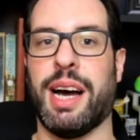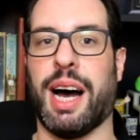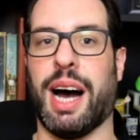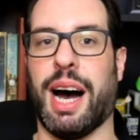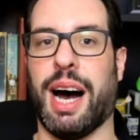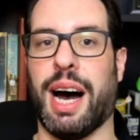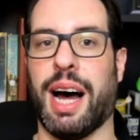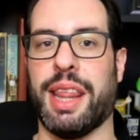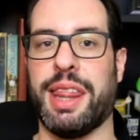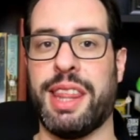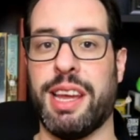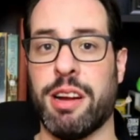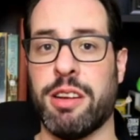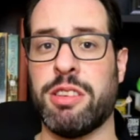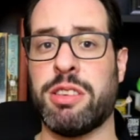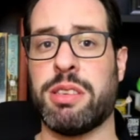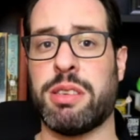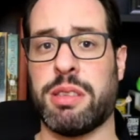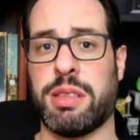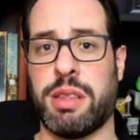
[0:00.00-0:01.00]
Uh,
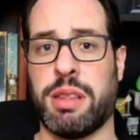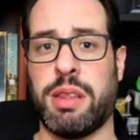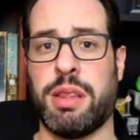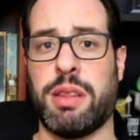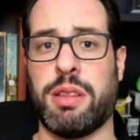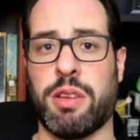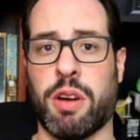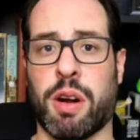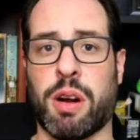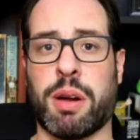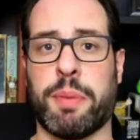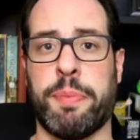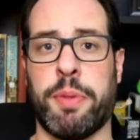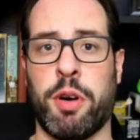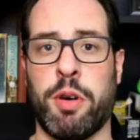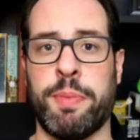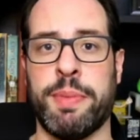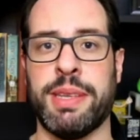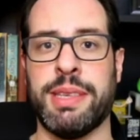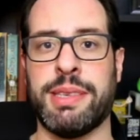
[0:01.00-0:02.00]
there's dark
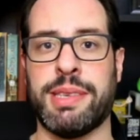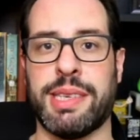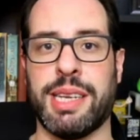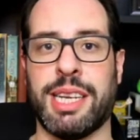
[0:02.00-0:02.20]
moments